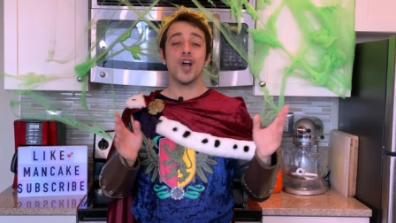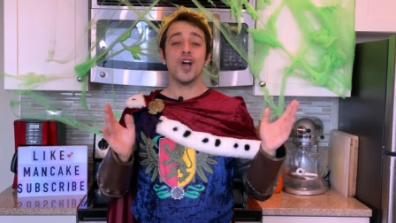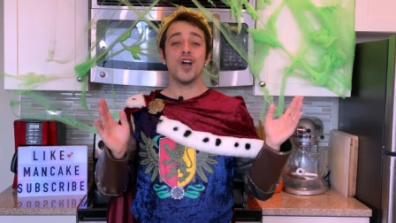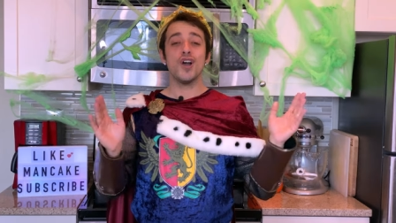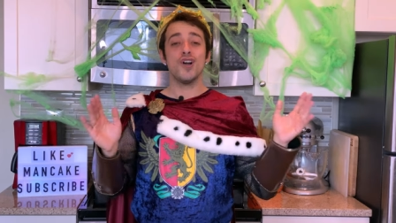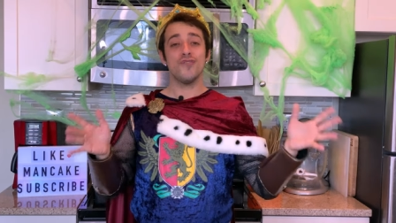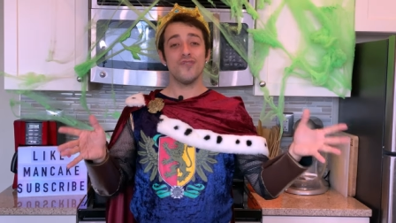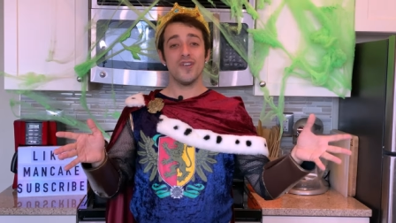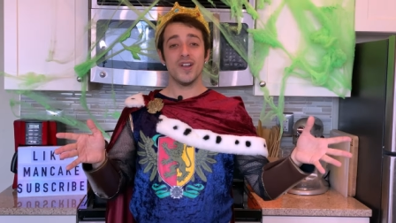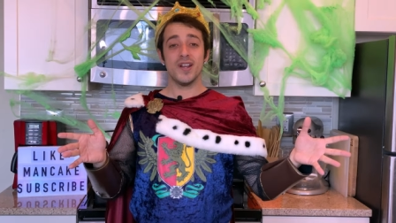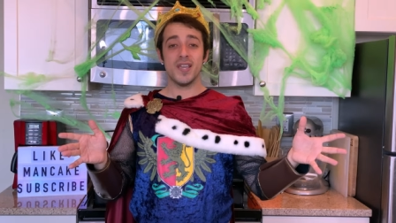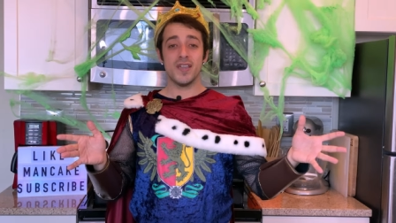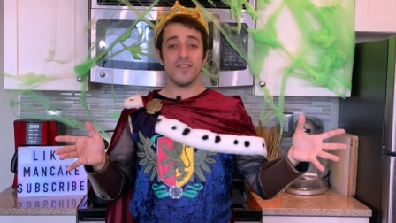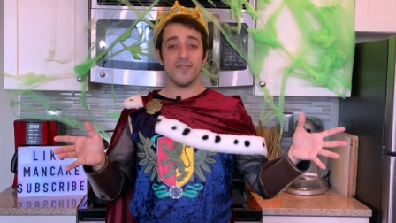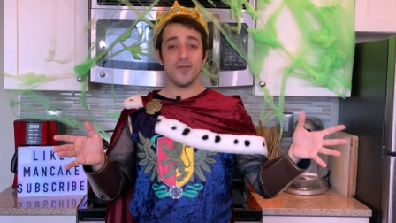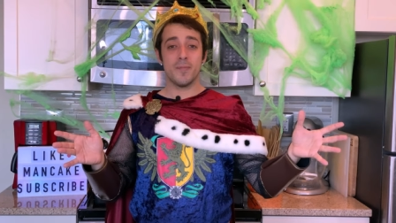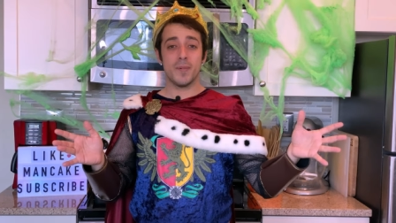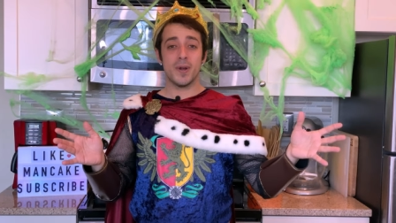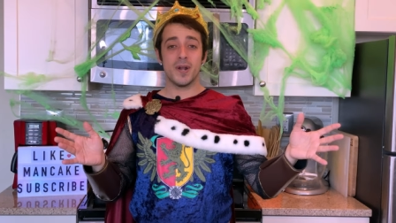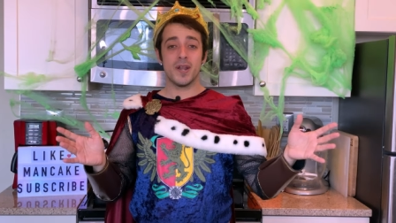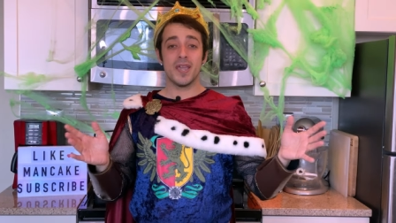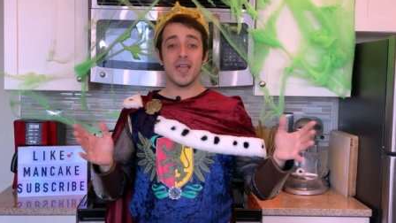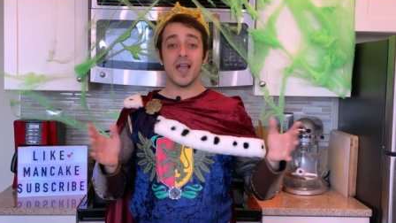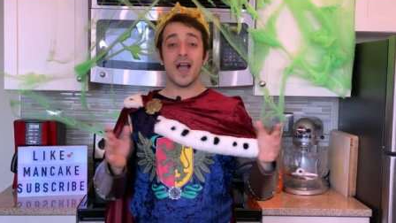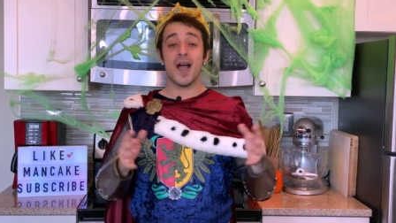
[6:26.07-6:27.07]
Alrighty
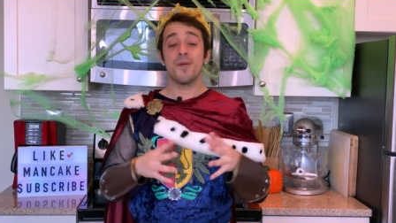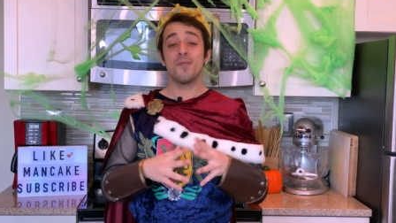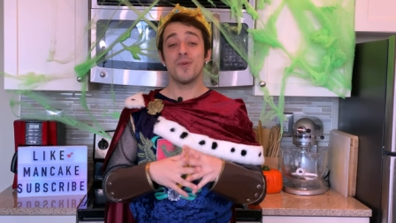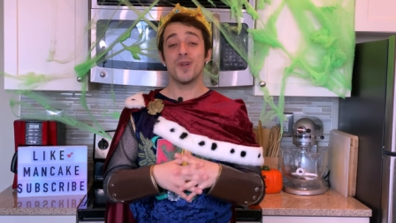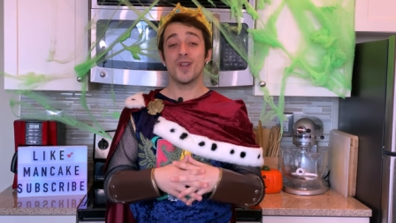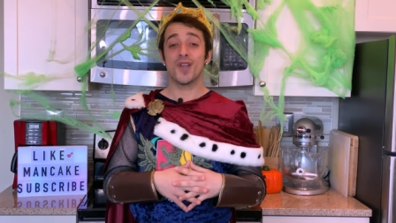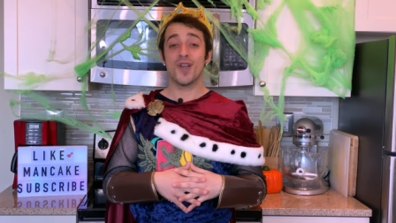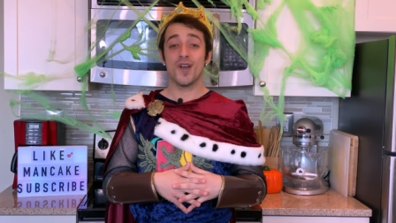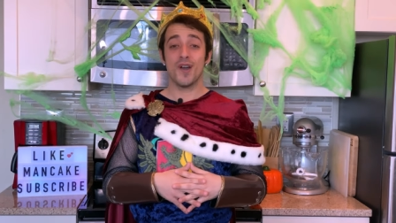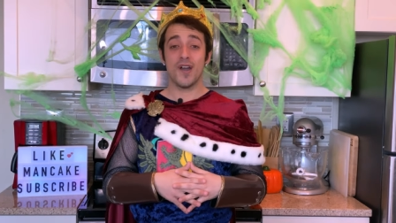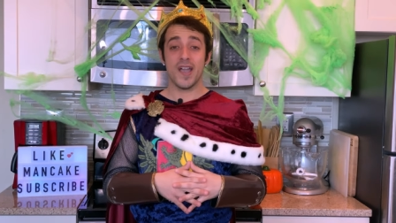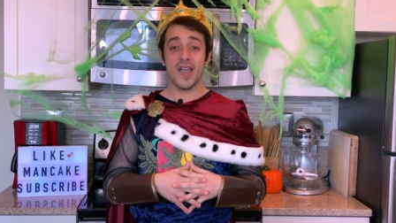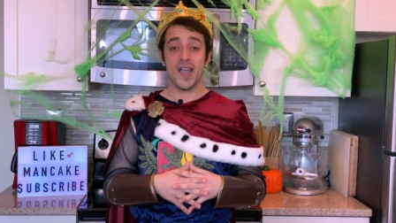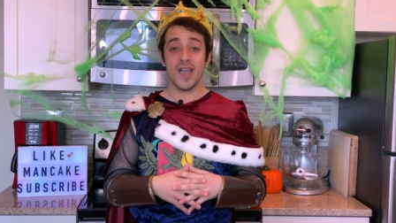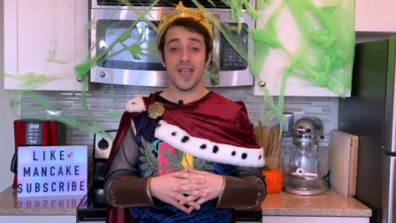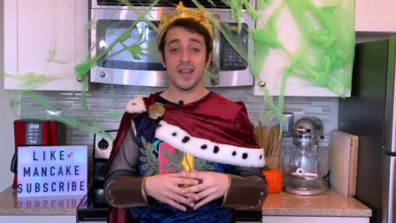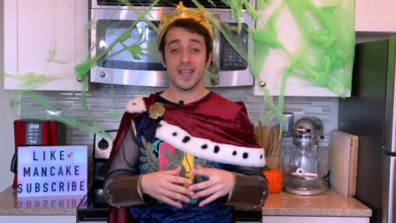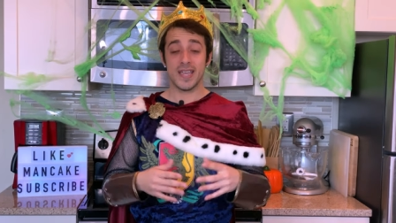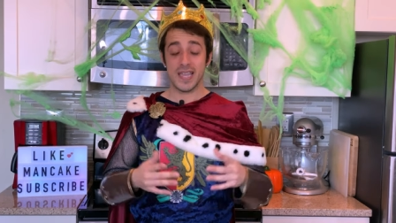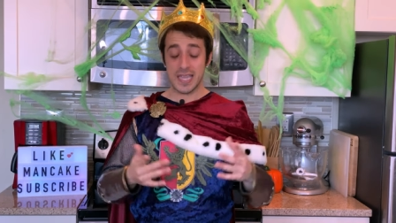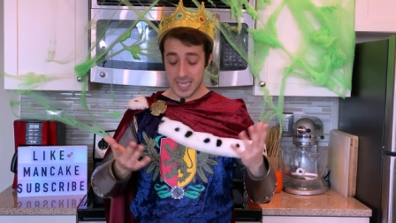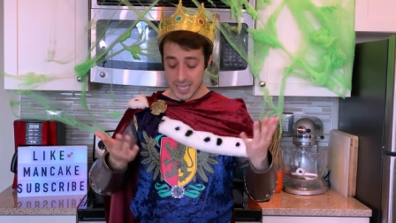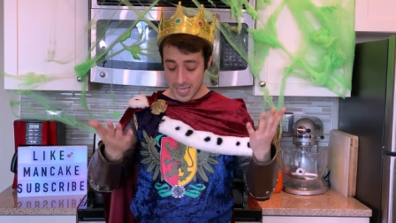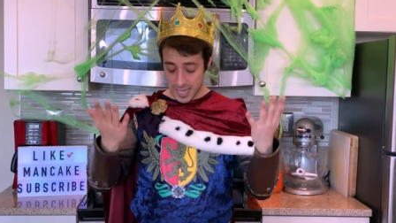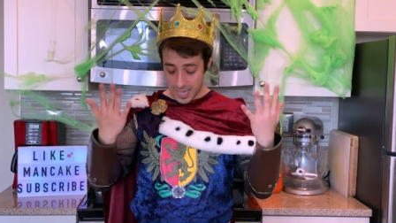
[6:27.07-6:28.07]
everybody, I'm gonna go ahead
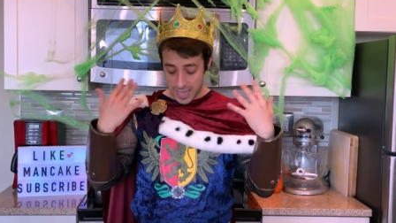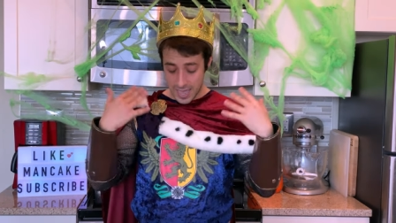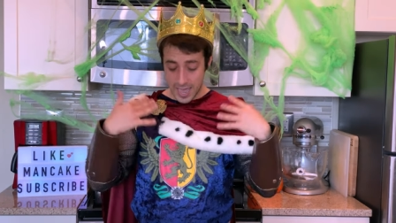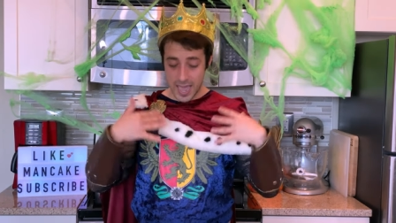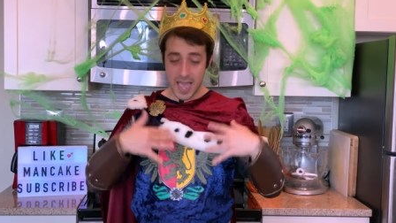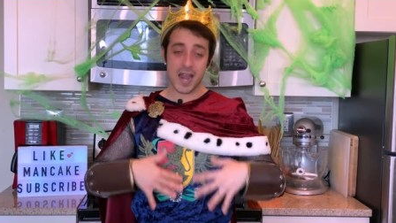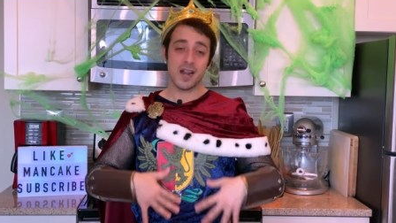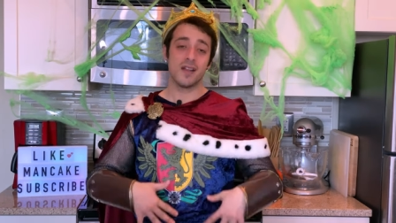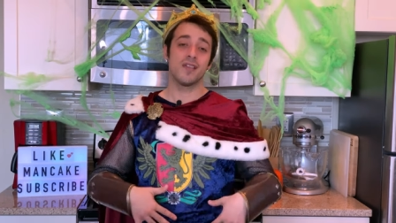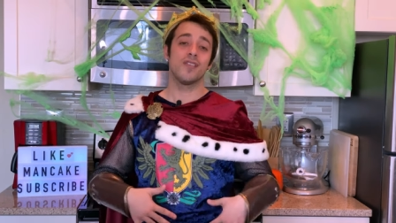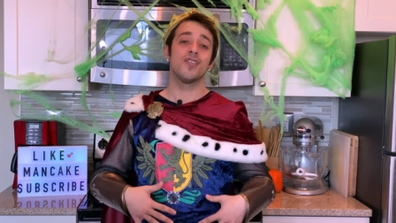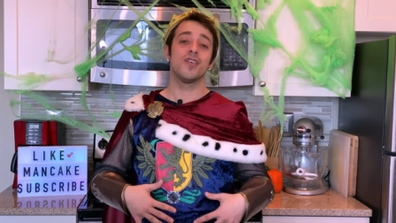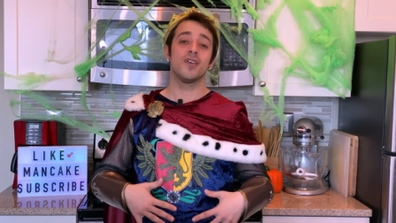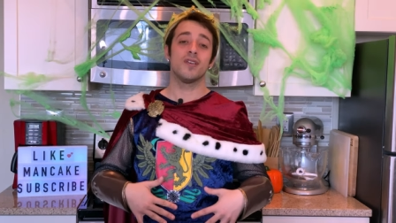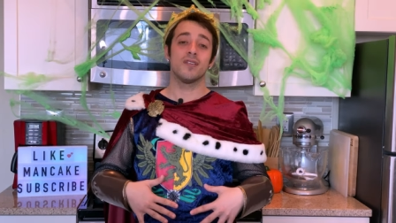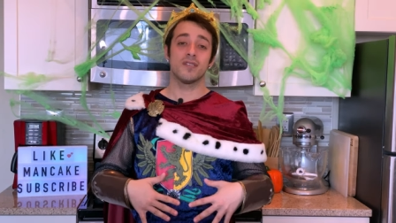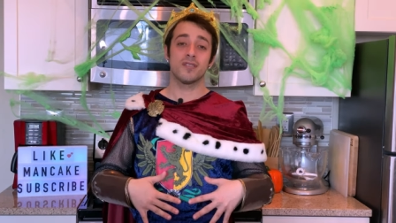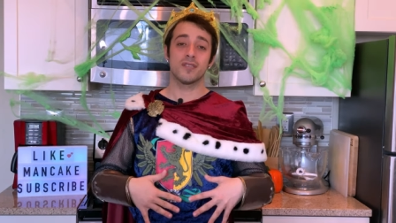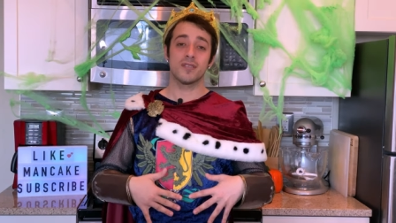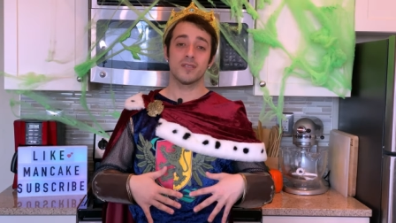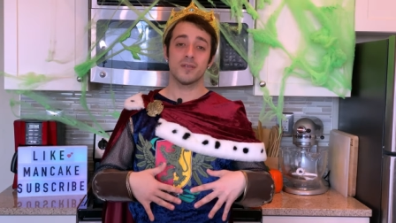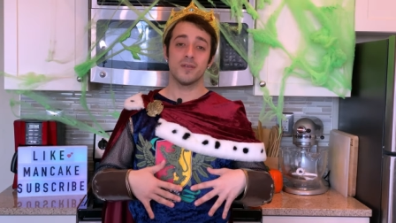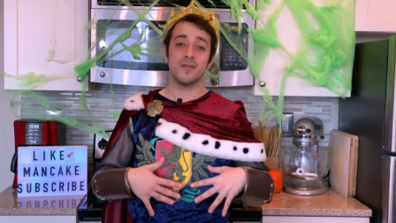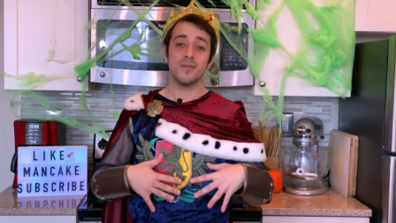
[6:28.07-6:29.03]
and get out of this